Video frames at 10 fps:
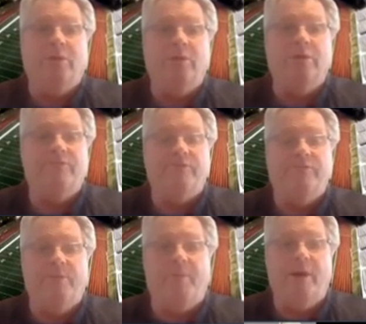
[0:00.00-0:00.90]
more looks for
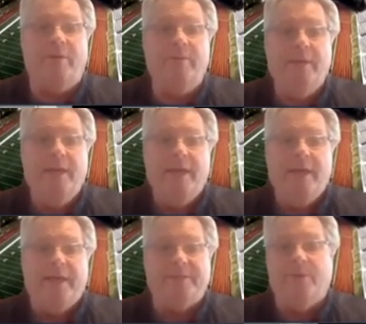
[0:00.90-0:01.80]
football.
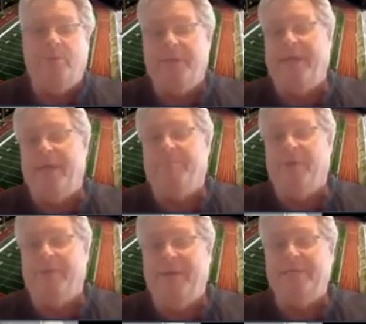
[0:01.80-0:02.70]
He said, well, you can't
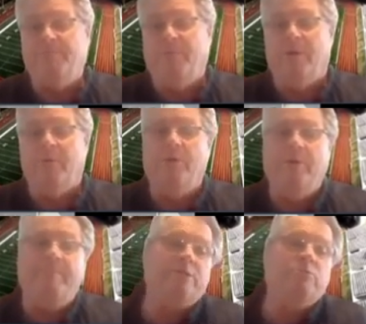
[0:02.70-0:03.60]
play baseball. Well,
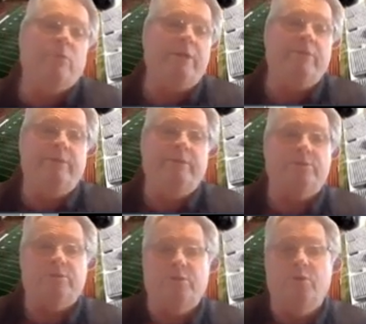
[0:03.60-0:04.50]
the best runner in the
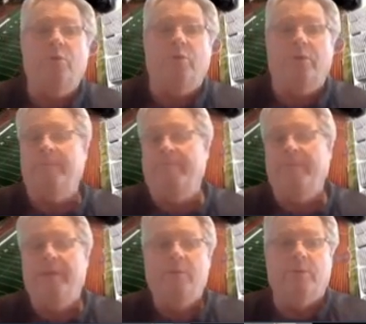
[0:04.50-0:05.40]
school
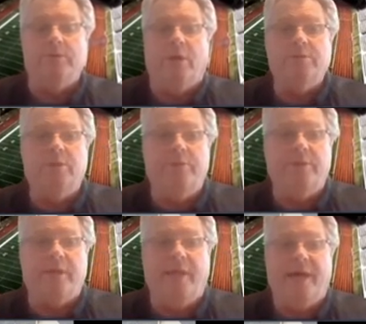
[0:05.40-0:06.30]
was also in
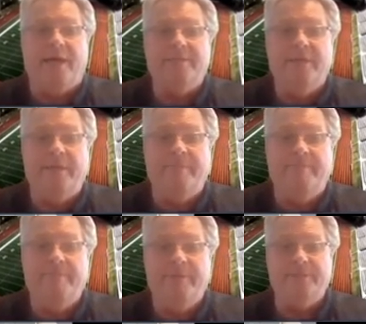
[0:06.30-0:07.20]
the class,
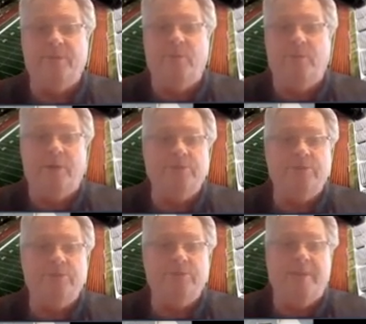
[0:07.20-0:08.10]
and they said, well, why don't
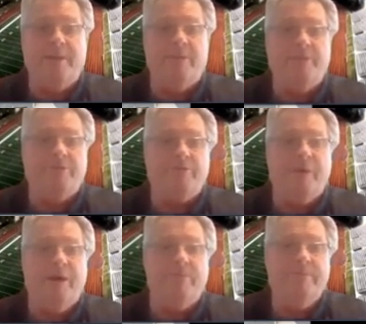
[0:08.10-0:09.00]
you come out and throw?
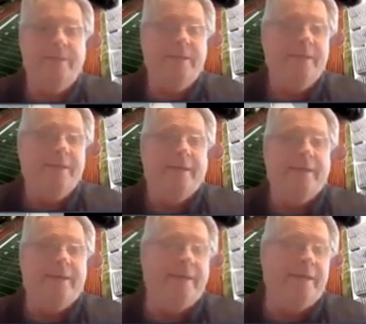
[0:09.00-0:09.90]

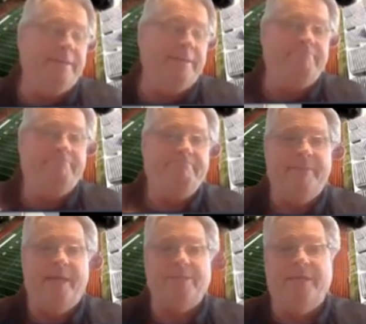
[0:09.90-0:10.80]
And
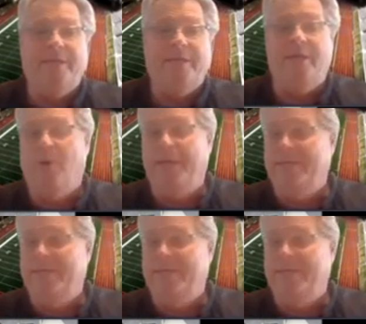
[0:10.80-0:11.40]
next thing you know, I